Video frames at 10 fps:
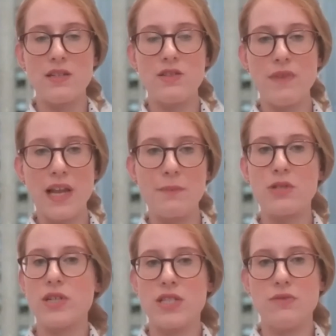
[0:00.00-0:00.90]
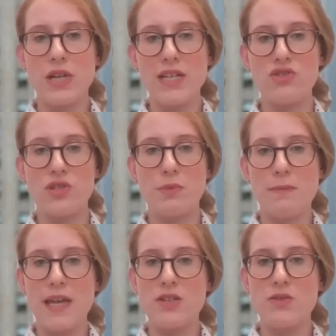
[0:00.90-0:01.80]
and develop a trusted relationship with
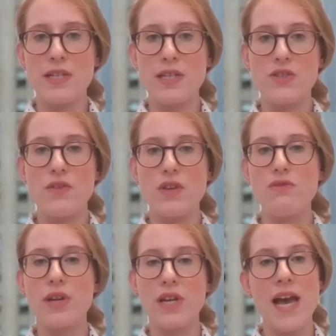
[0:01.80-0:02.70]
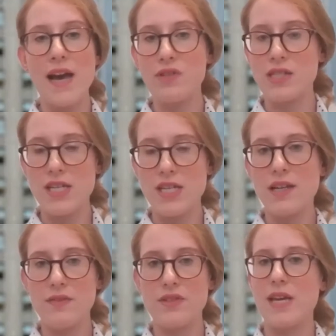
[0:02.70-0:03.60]
management so that you can have a seat
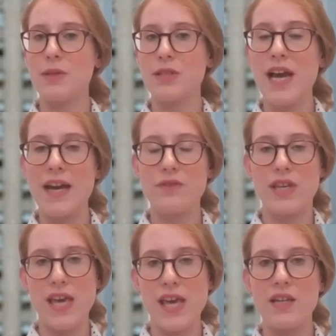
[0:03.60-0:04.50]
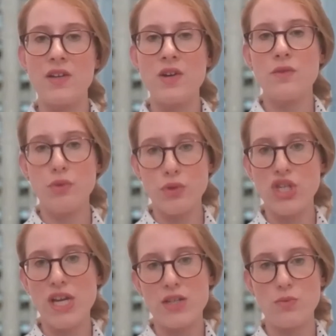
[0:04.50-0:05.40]
at the table and advocate for
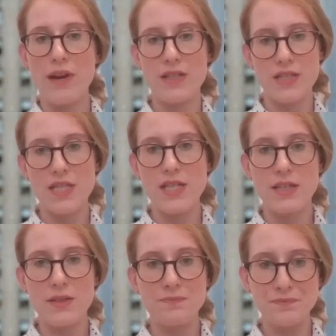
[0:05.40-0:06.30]
change where it's needed.